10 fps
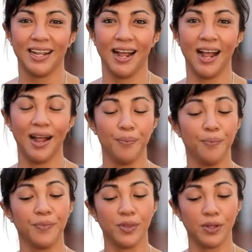
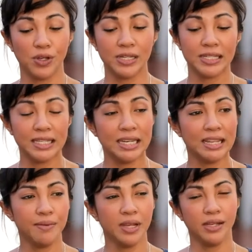You can see
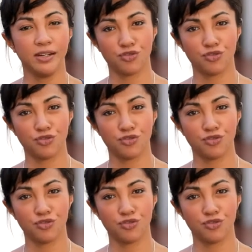them in the